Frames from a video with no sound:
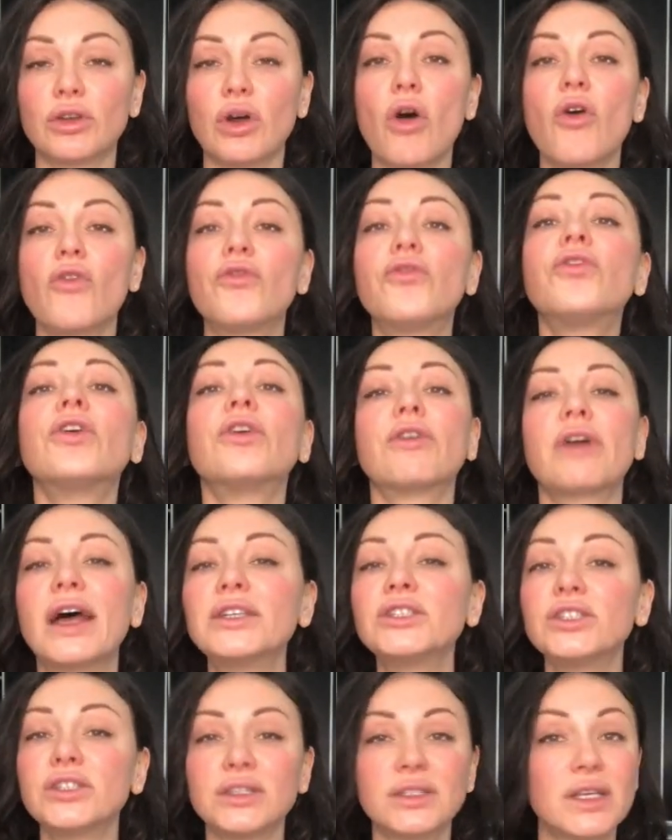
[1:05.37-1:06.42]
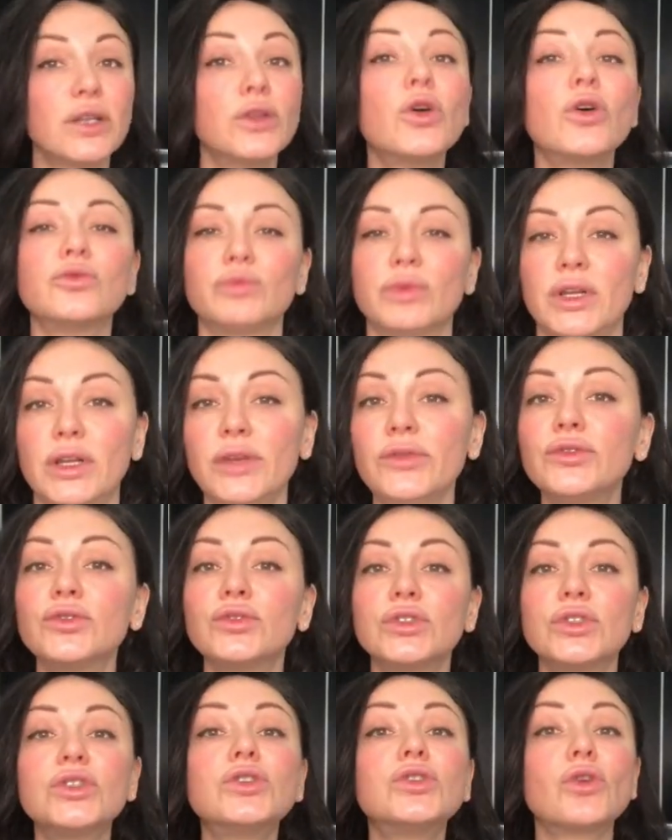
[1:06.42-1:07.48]
of Russians, they don't believe to
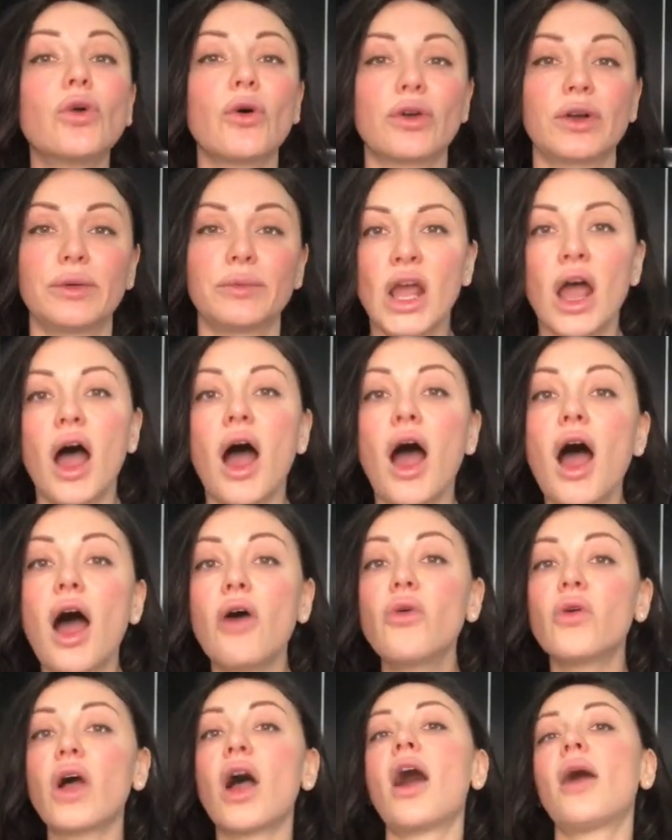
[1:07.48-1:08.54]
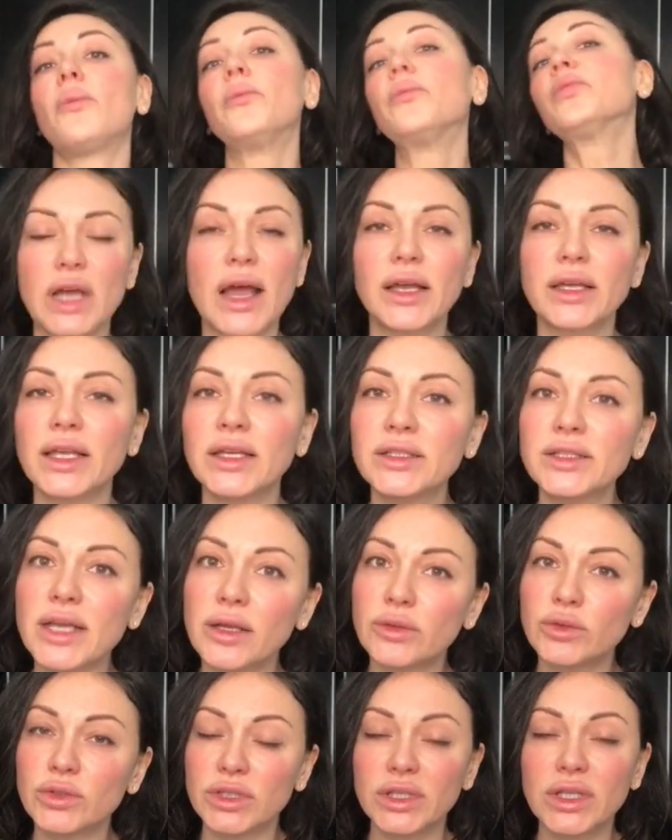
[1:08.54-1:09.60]
this story. How come? I can
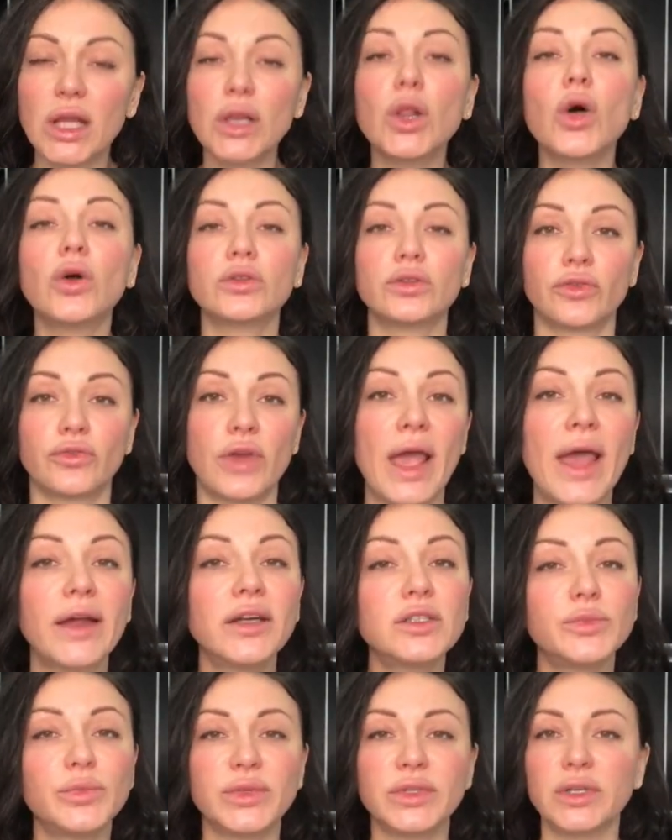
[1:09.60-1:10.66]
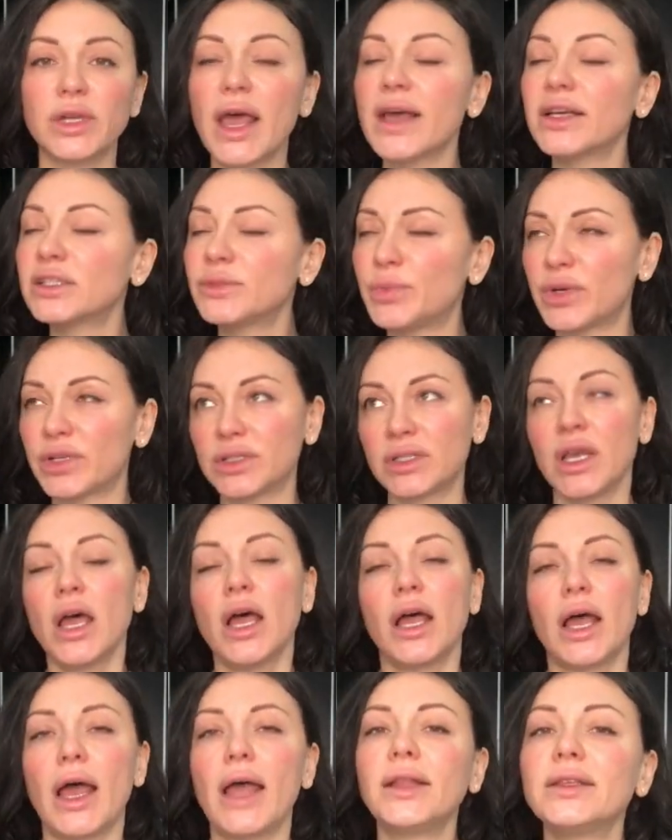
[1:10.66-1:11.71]
tell you that a lot of experts,
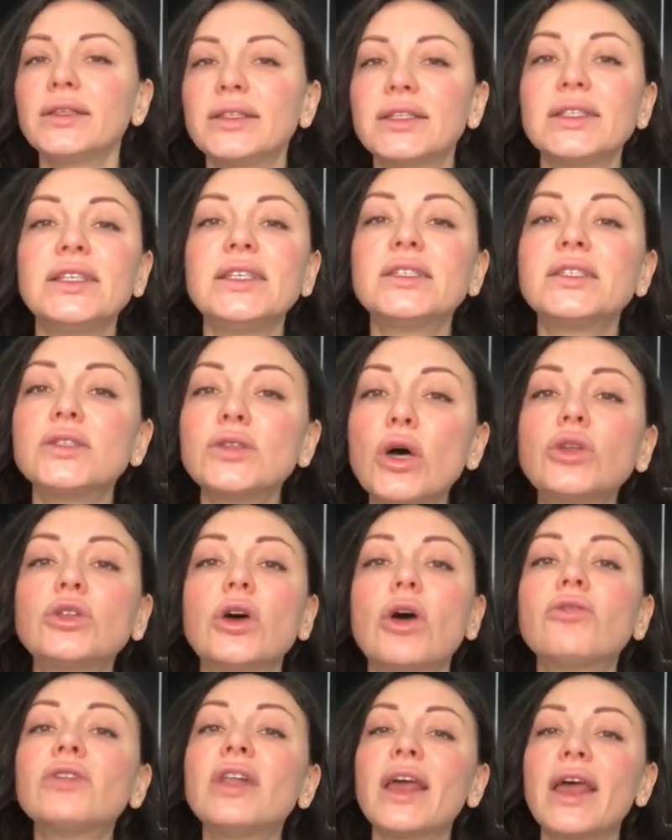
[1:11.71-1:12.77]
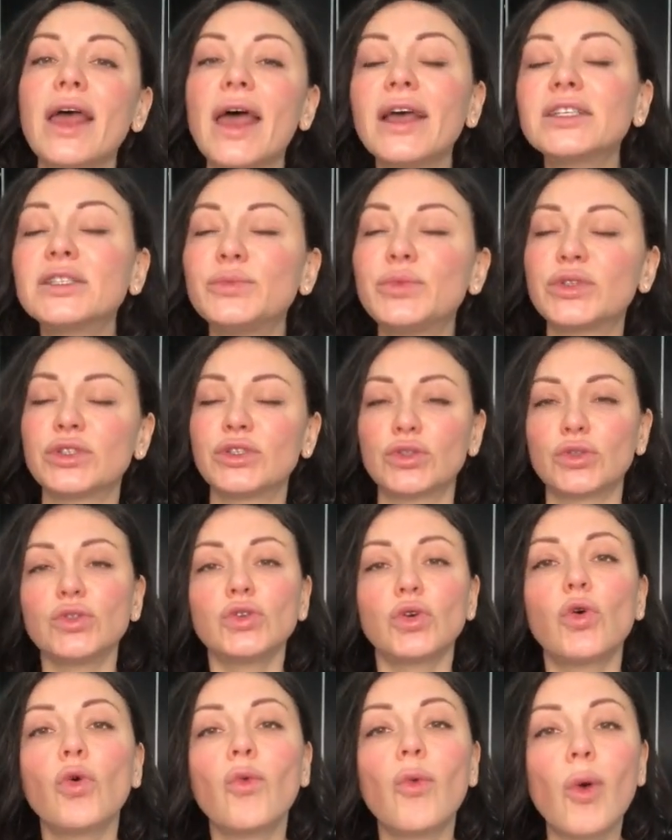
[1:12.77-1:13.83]
and it's not only experts
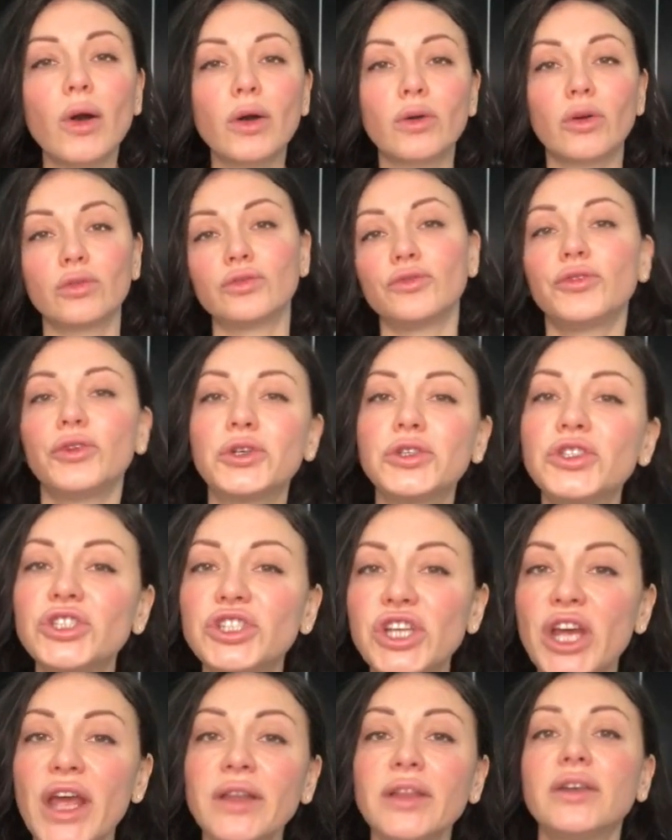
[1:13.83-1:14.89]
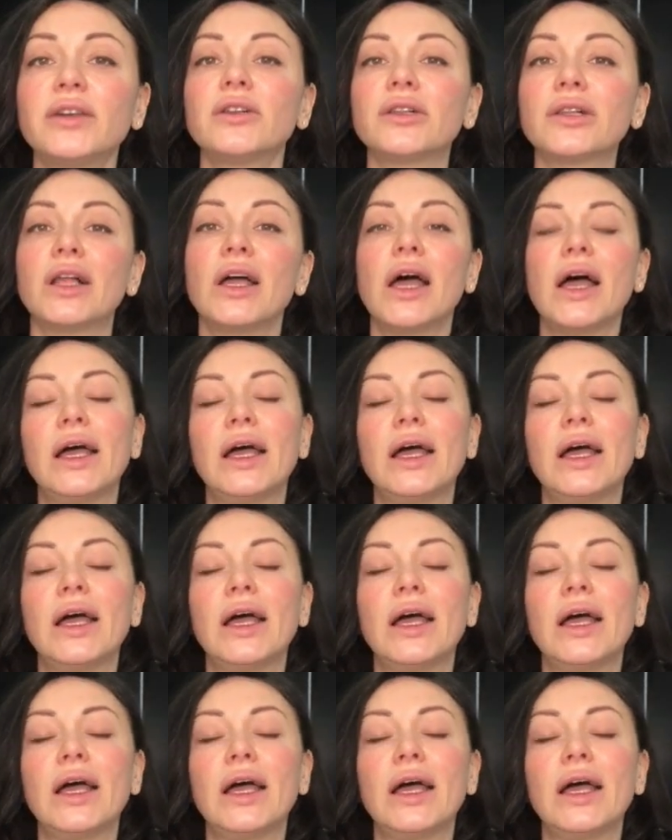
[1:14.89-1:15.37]
who work on First Channel,